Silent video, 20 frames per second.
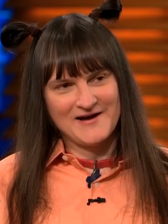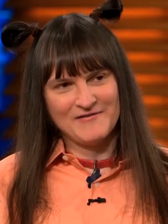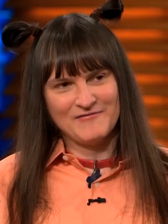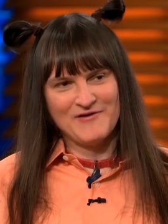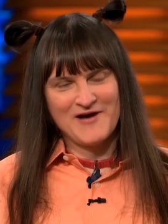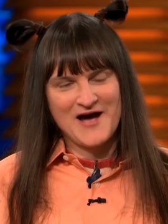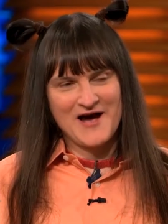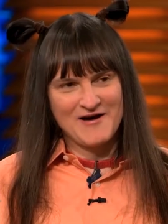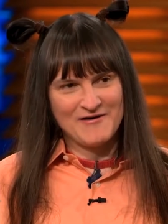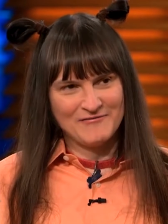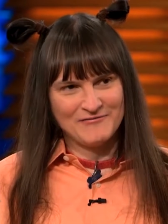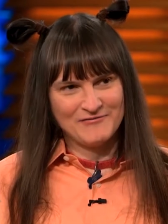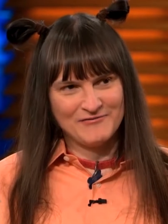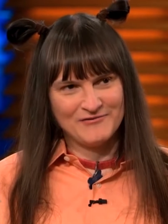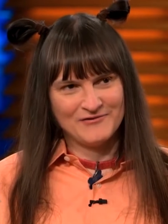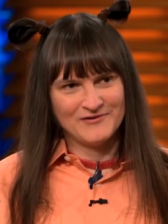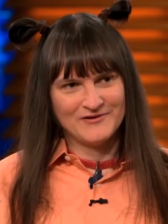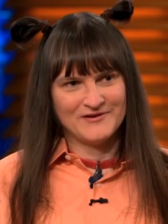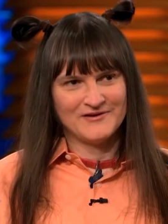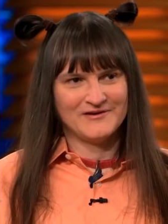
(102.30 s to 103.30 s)
of have
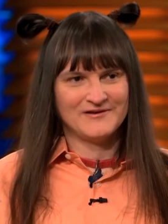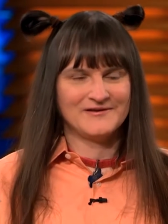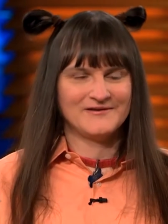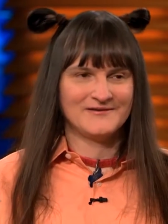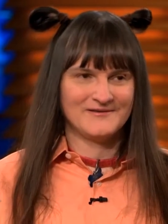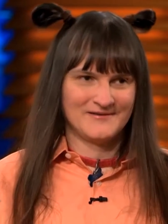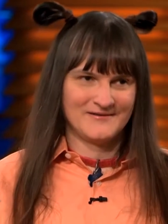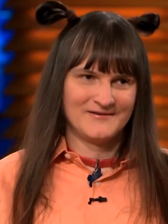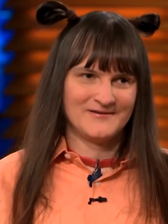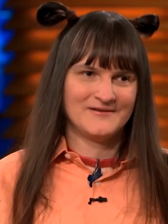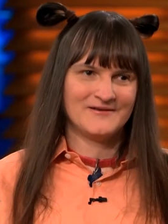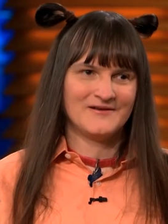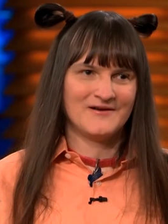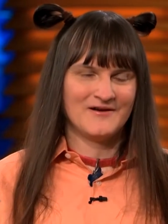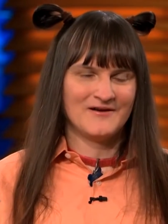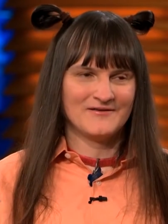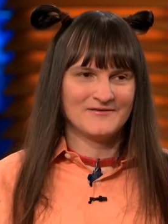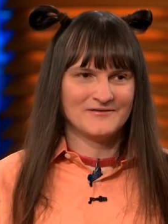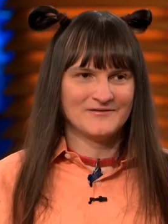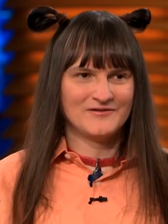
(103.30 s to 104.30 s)

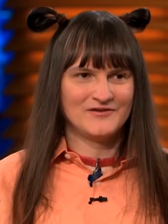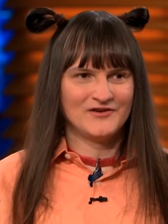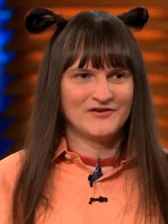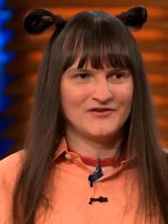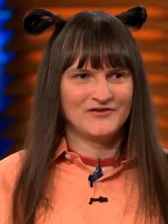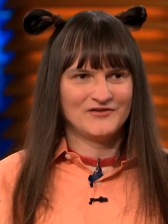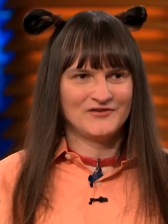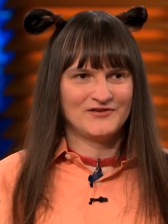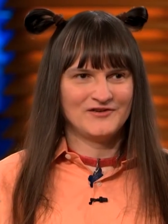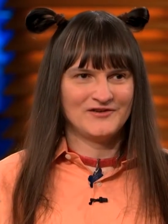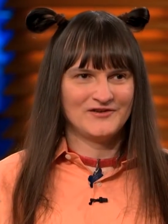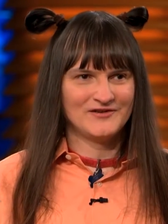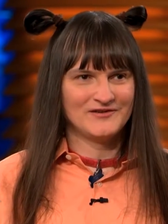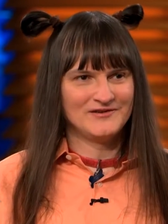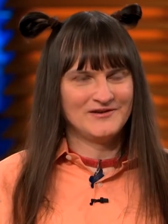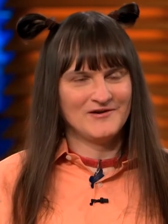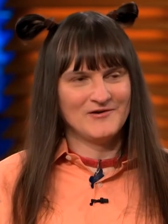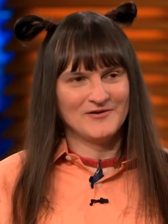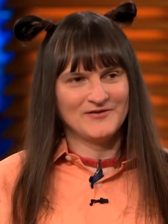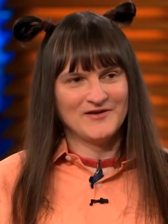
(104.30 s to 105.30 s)
just,
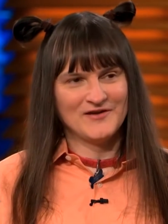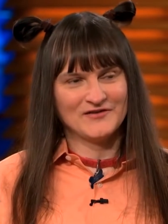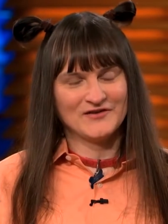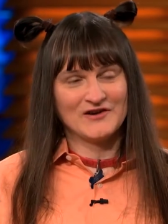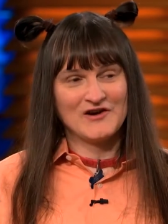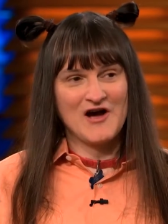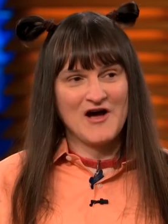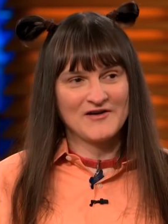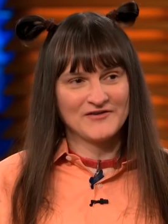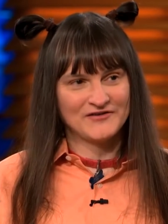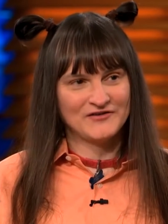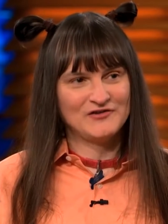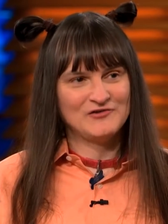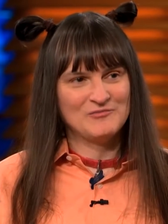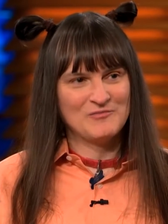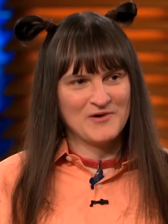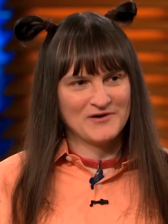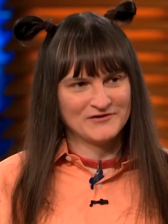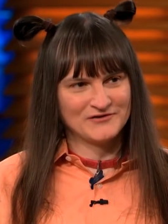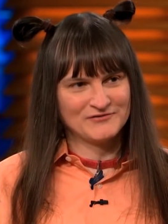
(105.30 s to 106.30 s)
you know, it doesn't cost too
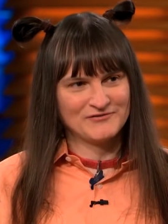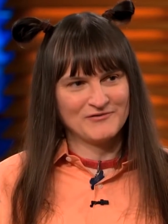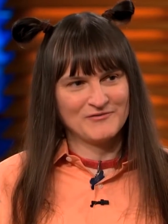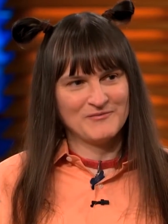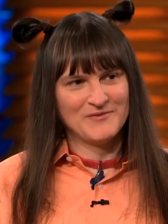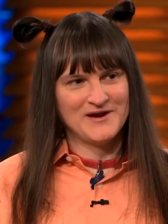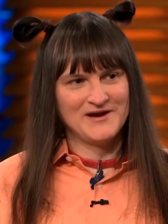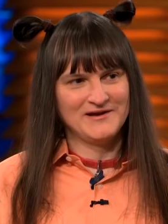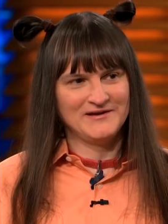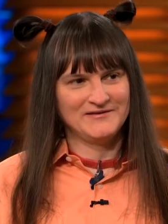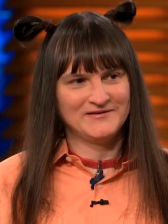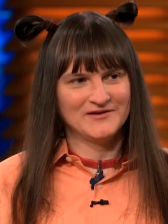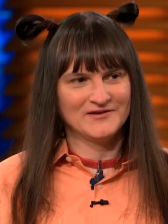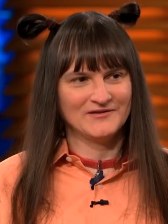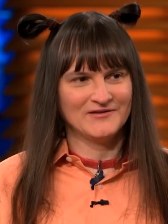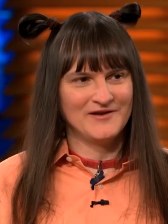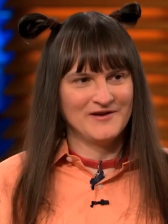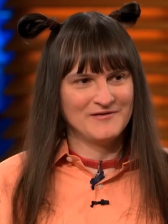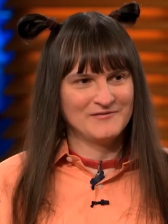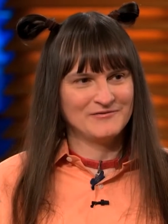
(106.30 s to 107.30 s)
much for me to
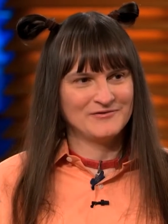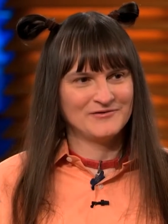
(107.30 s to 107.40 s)
live.